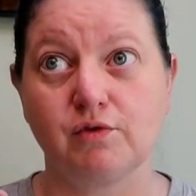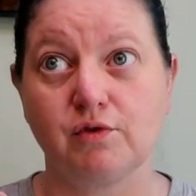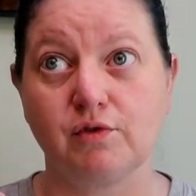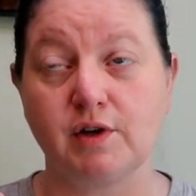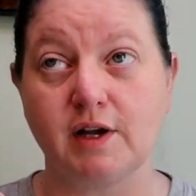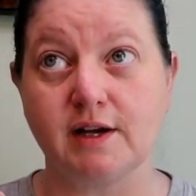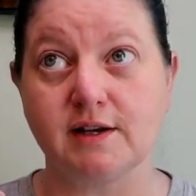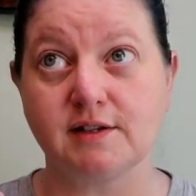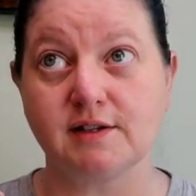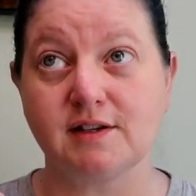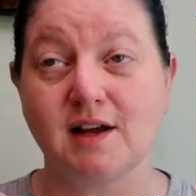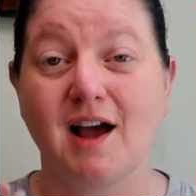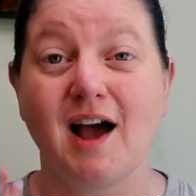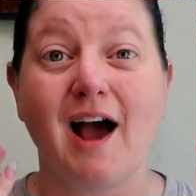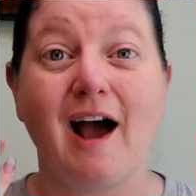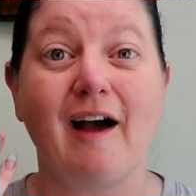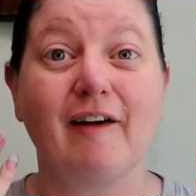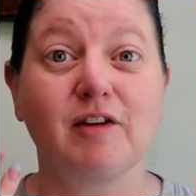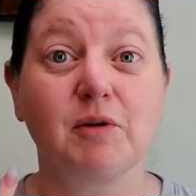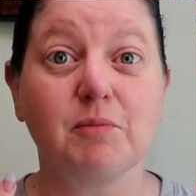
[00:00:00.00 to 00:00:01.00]
Yes,
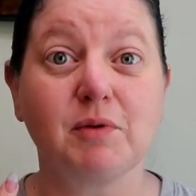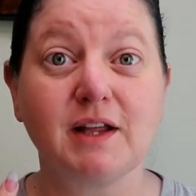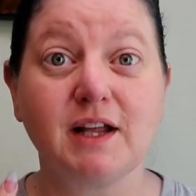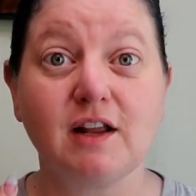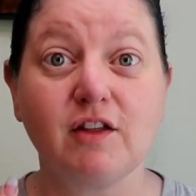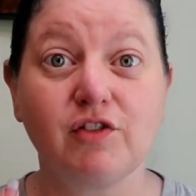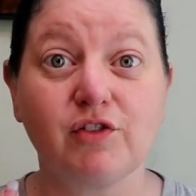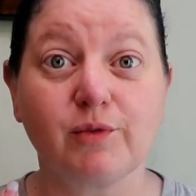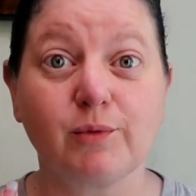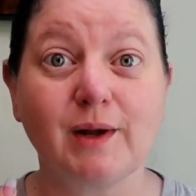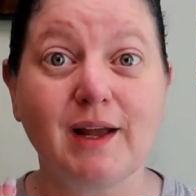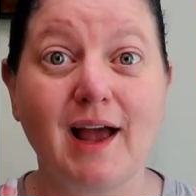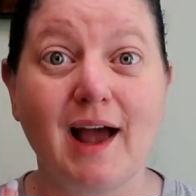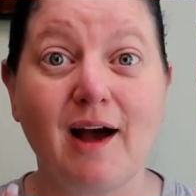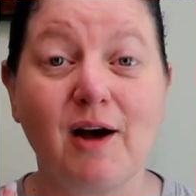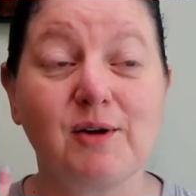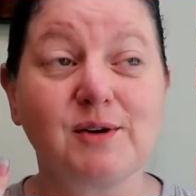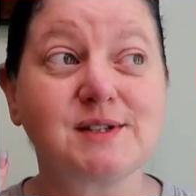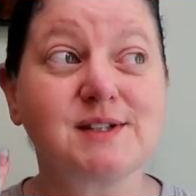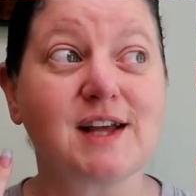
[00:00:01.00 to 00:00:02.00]
I've completed three
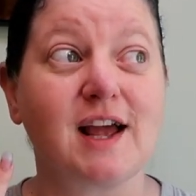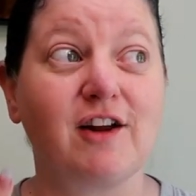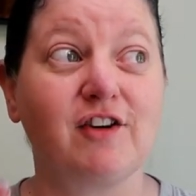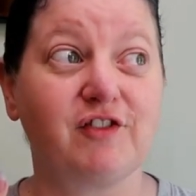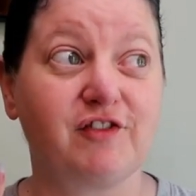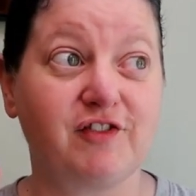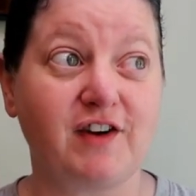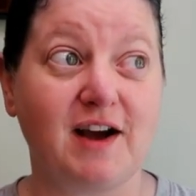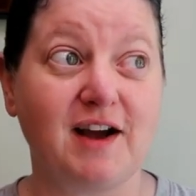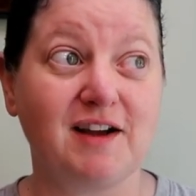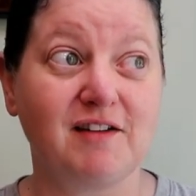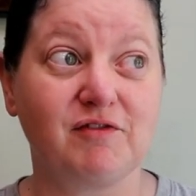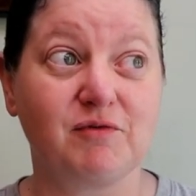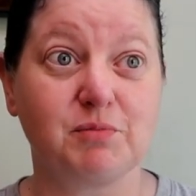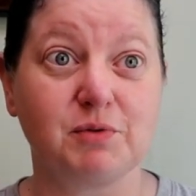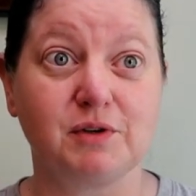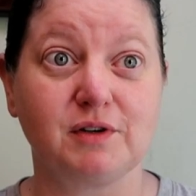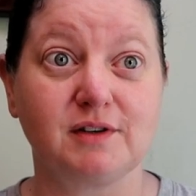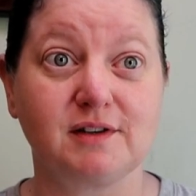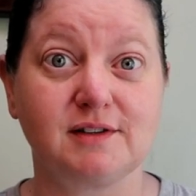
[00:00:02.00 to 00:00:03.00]
owls and five
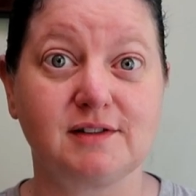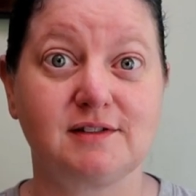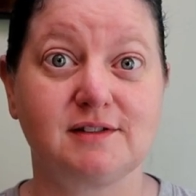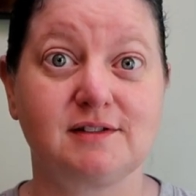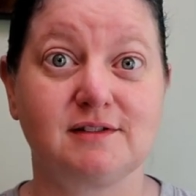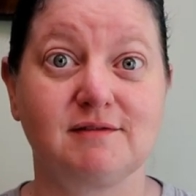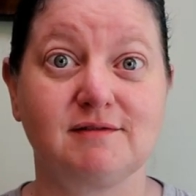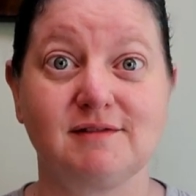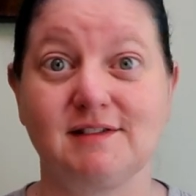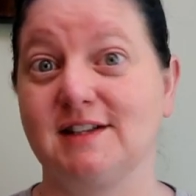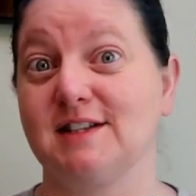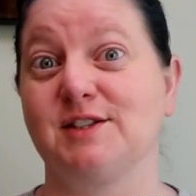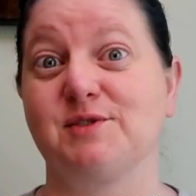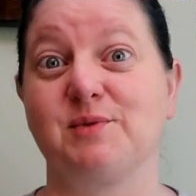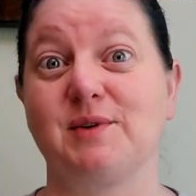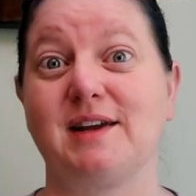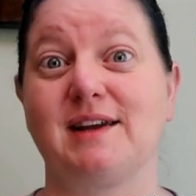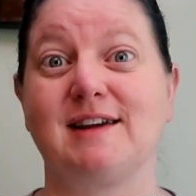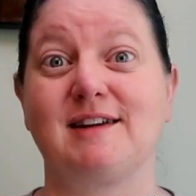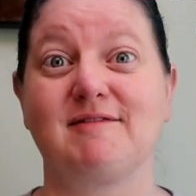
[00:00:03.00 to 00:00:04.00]
books this
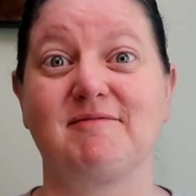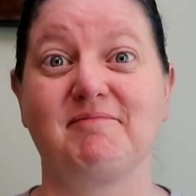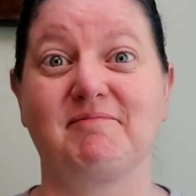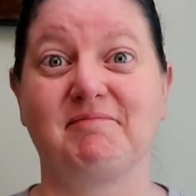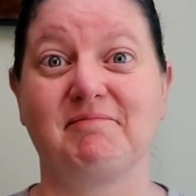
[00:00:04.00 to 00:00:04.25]
week.